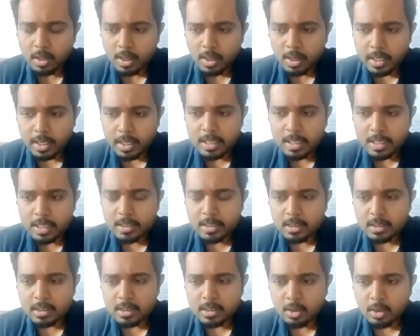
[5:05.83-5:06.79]
is
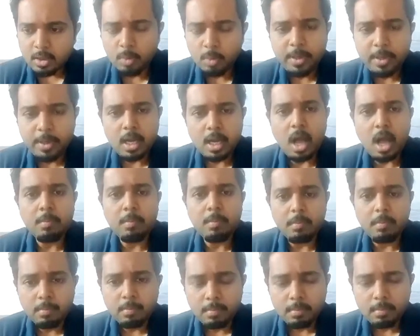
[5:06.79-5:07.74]
to be calm,
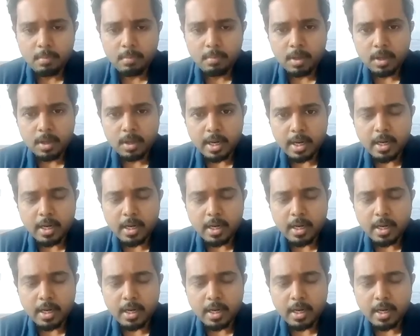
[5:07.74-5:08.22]
right?